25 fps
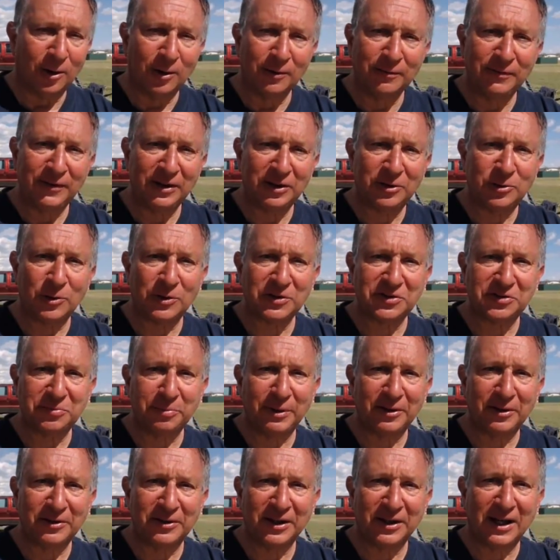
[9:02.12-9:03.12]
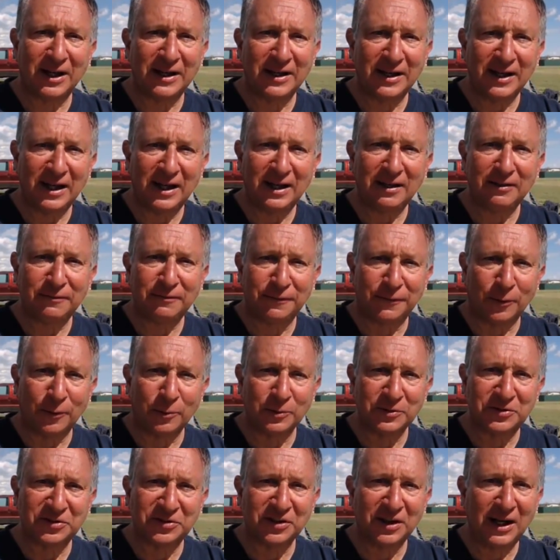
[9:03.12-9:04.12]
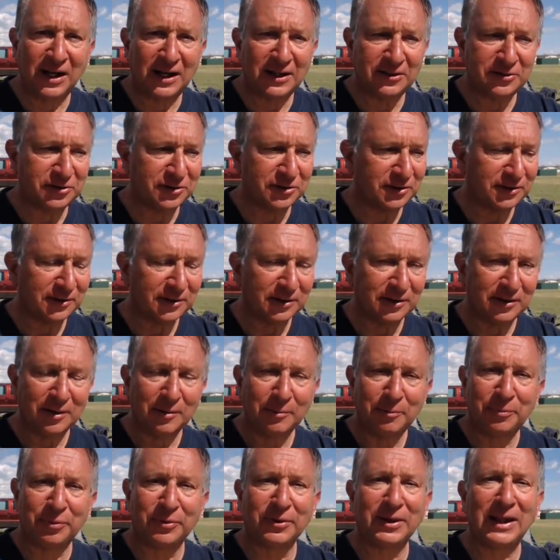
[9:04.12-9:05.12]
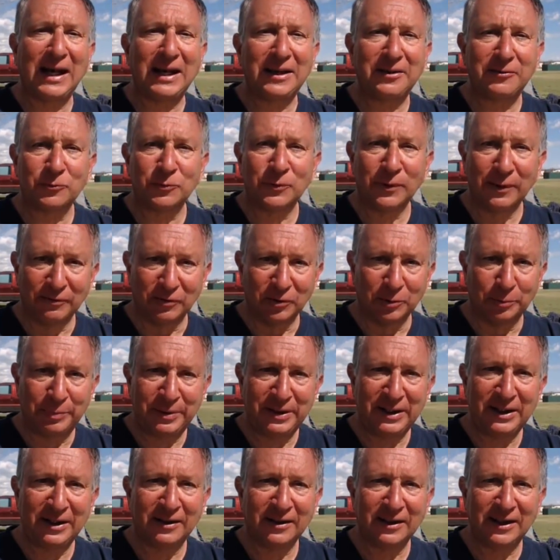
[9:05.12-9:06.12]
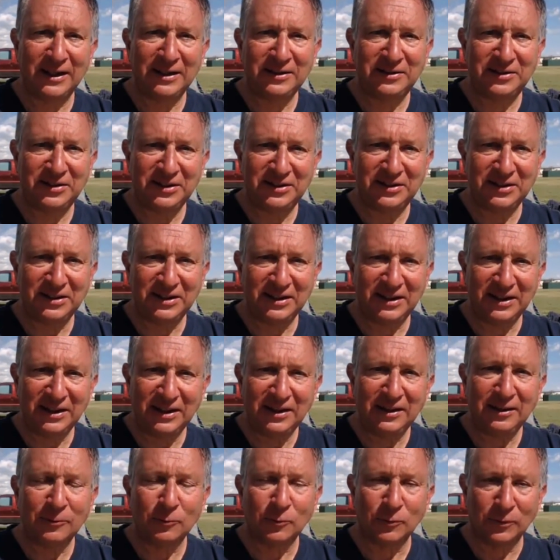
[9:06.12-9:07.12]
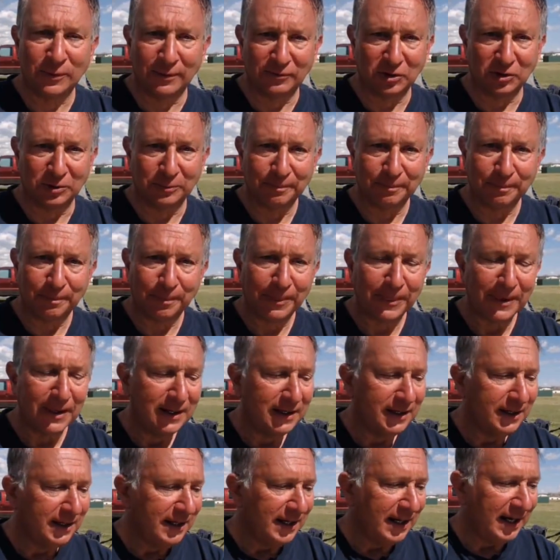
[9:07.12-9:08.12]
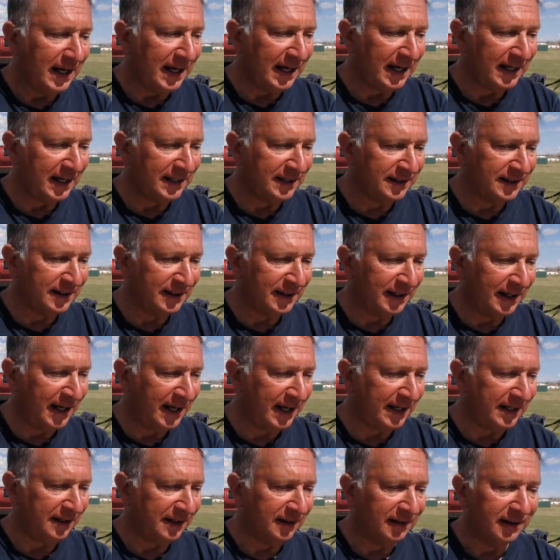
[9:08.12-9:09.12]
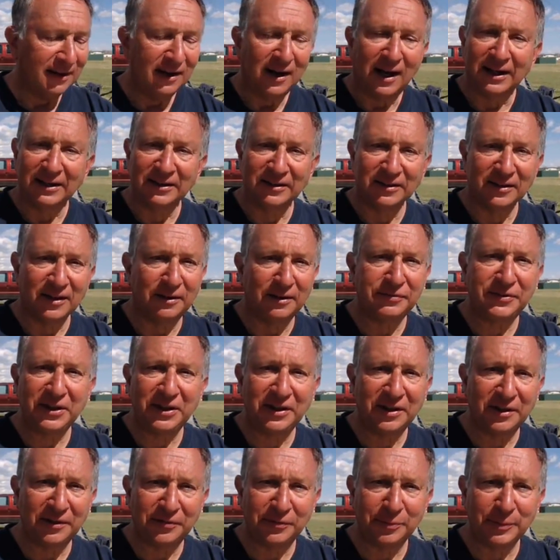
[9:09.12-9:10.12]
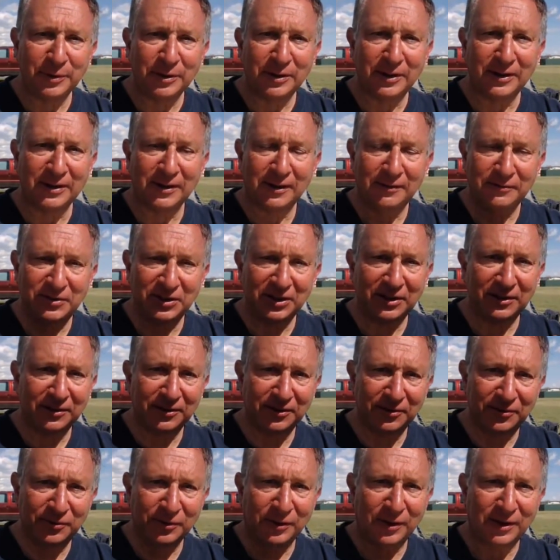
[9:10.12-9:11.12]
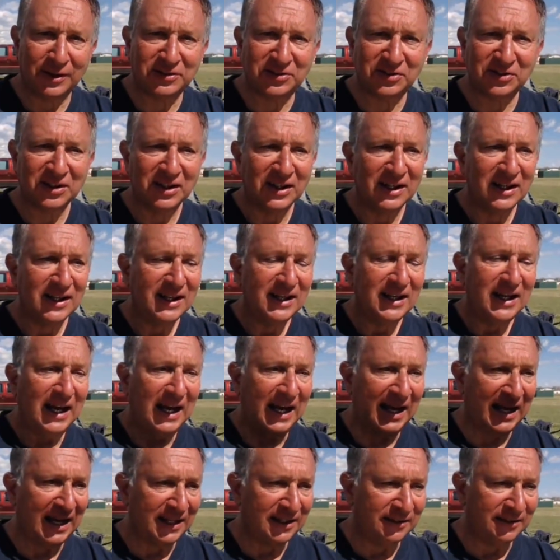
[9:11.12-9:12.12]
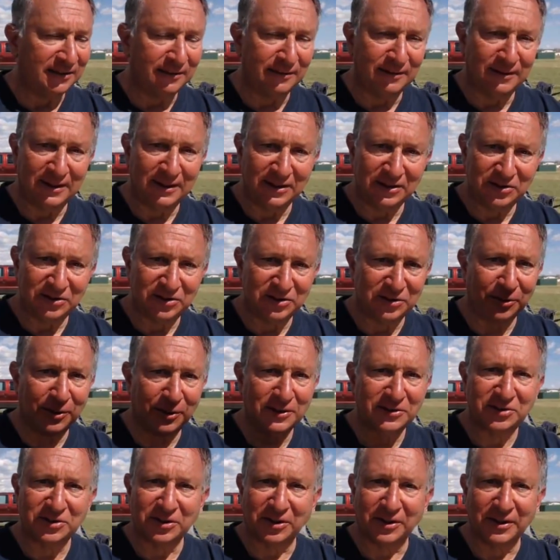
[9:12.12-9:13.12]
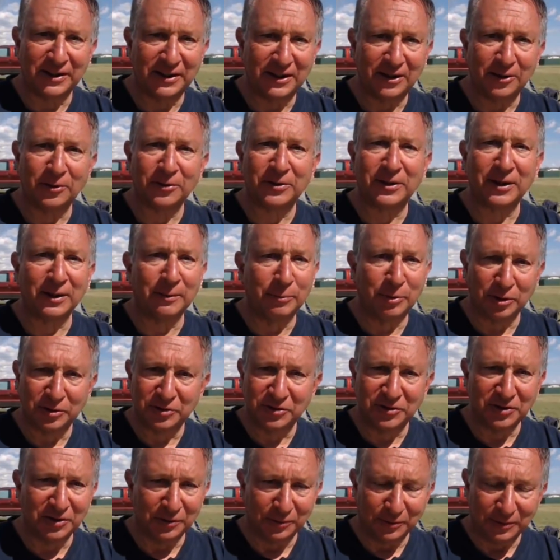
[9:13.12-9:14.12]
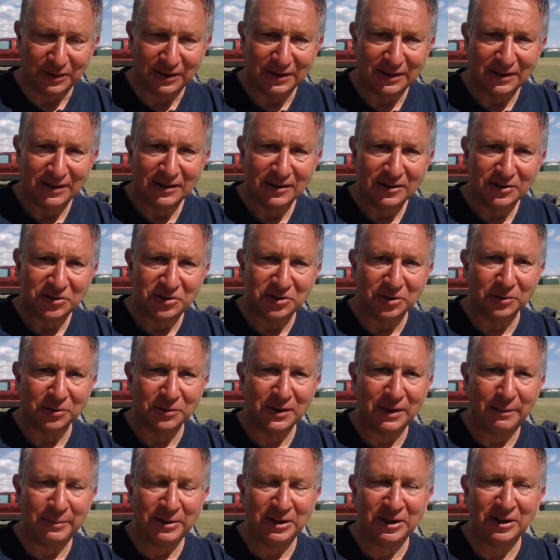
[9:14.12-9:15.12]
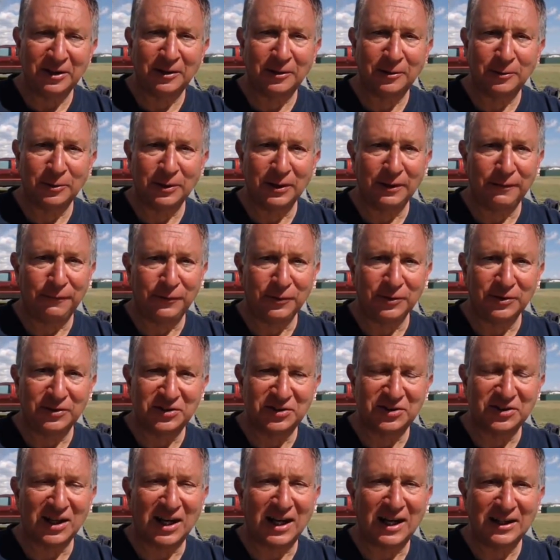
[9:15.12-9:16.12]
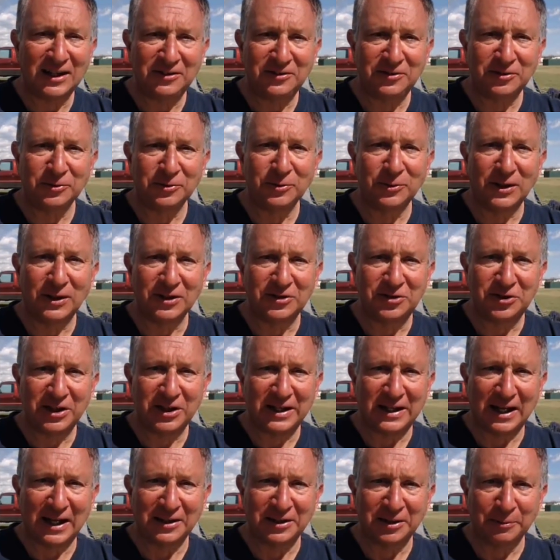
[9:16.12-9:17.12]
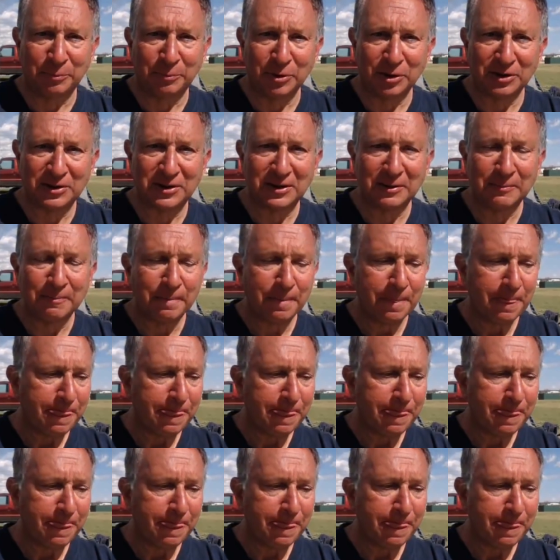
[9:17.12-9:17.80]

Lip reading: RVacrossamerica.net/Platte River, Platte River. And hey, I'd love to hear from you. I'd love to hear your thoughts, and these thoughts on the earthing book too. So let me know if you decide to check out the book,